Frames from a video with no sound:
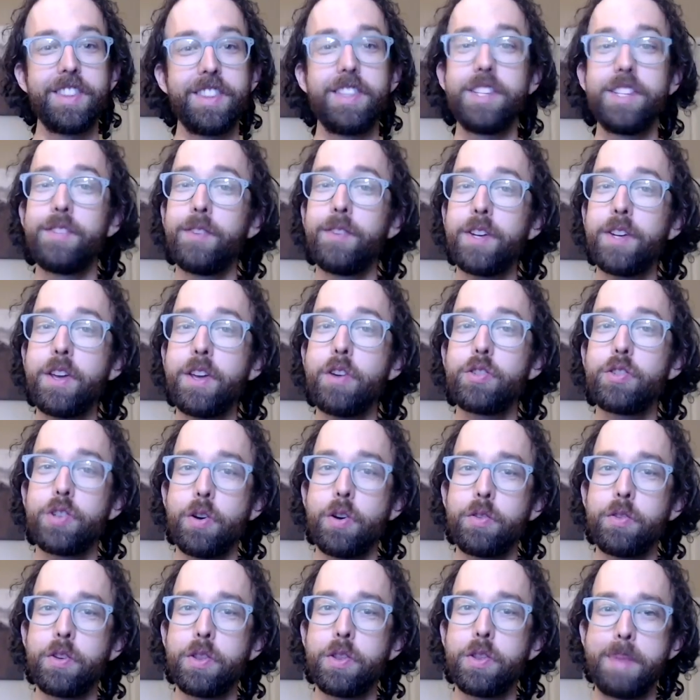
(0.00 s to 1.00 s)
This video
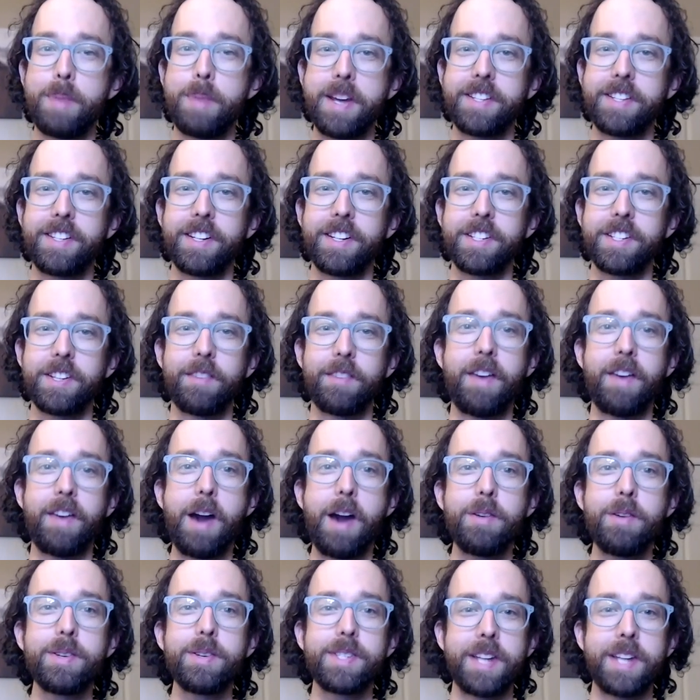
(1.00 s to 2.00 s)
showed you the basics of
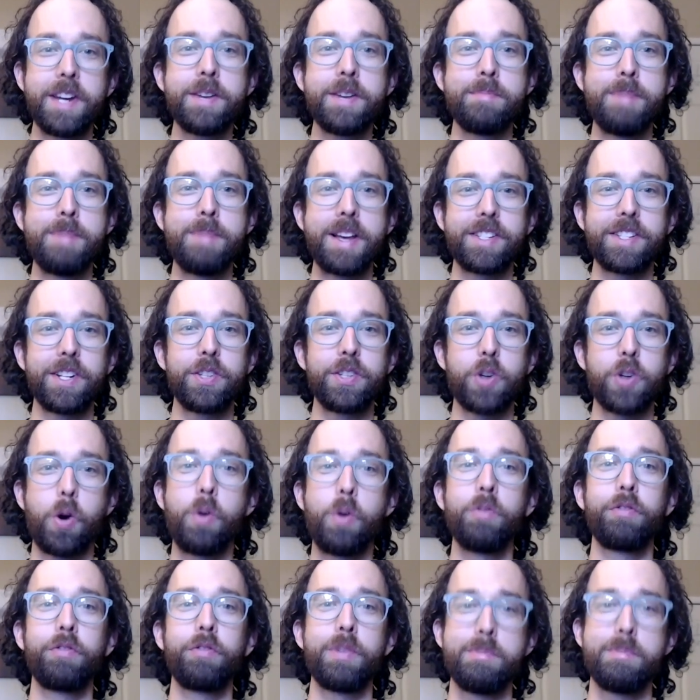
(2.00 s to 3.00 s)
how to send a message
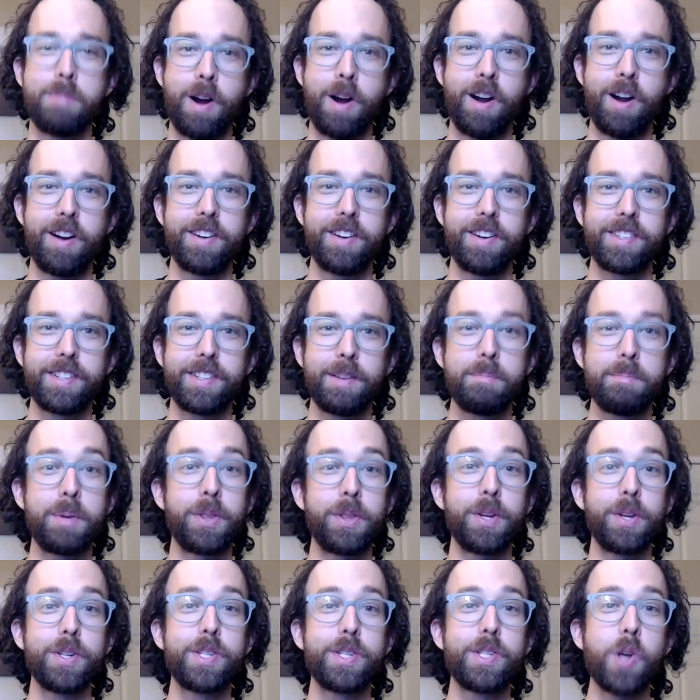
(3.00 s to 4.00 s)
home from Mars,
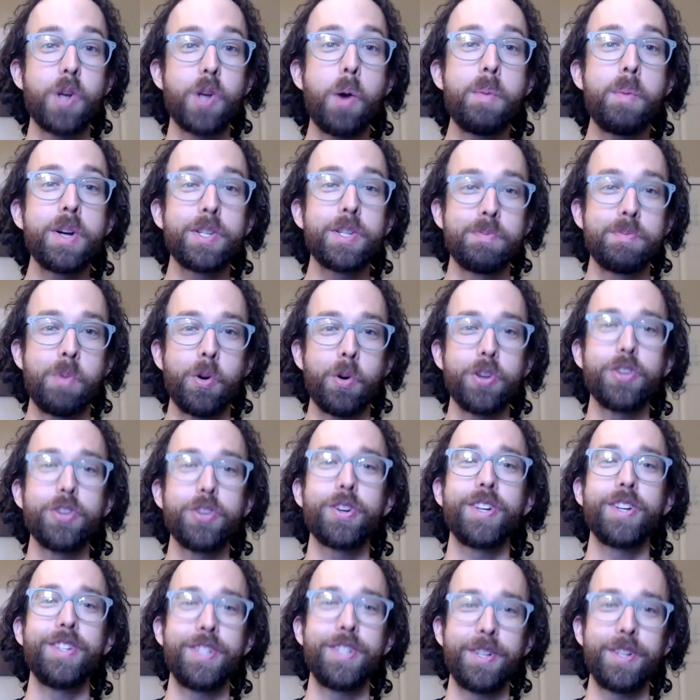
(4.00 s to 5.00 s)
but there's so much more
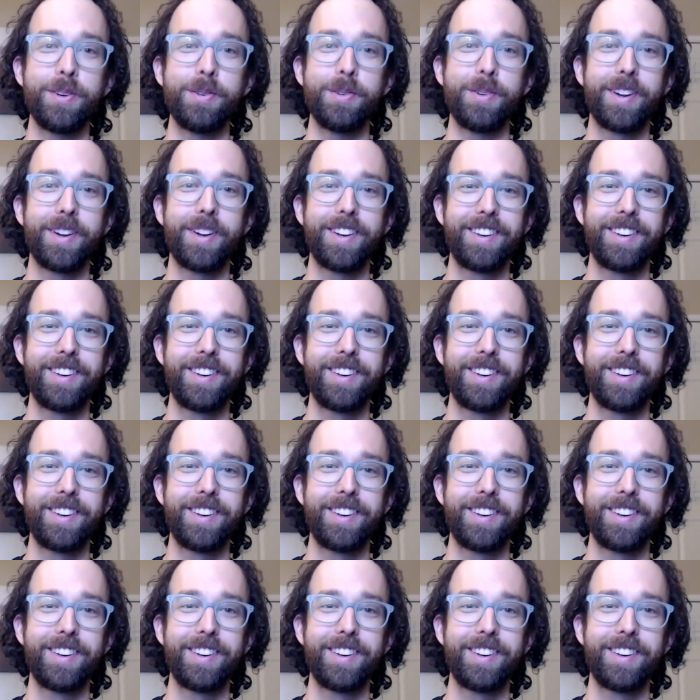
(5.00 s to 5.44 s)
you can do.